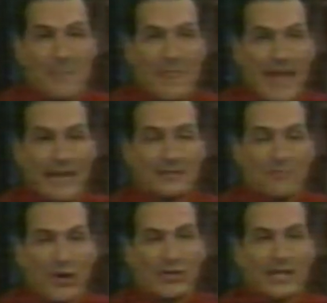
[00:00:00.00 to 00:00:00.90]
as
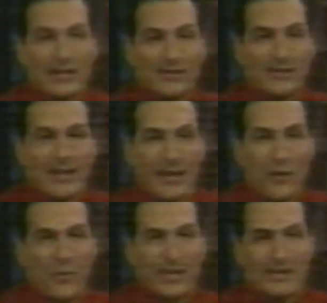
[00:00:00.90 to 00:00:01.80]
Perseus
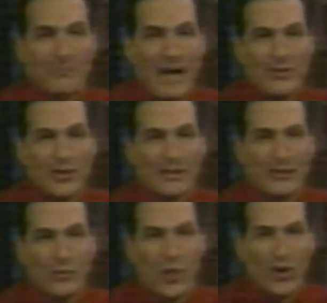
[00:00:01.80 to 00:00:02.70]
with his magic
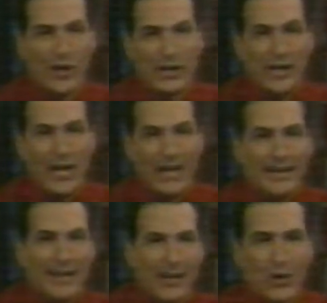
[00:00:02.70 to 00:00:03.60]
sword.
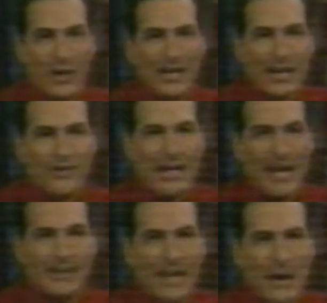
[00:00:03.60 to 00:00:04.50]
Lord
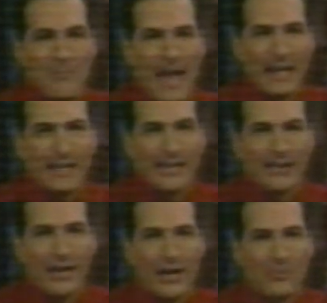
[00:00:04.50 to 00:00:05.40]
Olivier, Dame Maggie, and
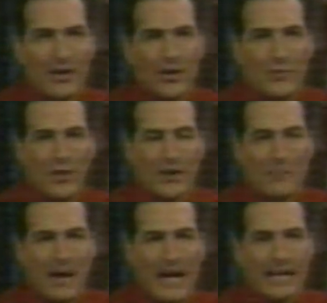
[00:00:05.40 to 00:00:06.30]
Claire Bloom were
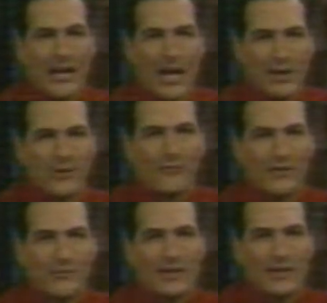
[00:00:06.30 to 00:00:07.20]
combining
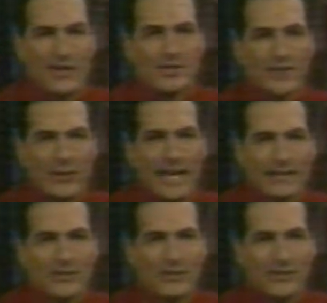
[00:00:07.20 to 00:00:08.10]
150 years of
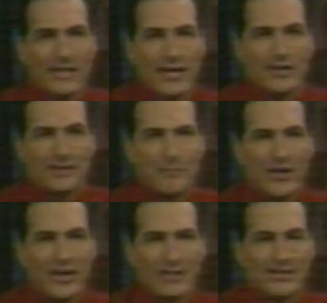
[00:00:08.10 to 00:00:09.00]
classical stage
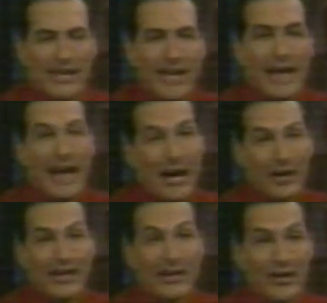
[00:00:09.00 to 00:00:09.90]
experience.
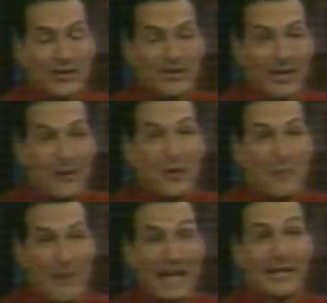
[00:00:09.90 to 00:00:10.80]
Harry and Ursula were
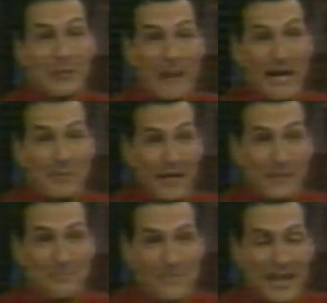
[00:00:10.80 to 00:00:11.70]
making a baby.
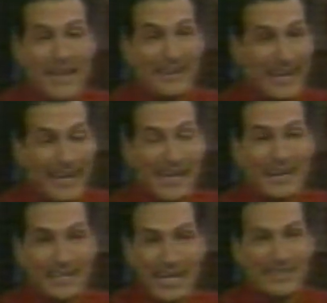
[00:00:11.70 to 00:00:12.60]
They had a
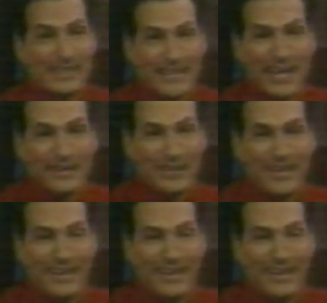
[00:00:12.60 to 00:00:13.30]
kid together,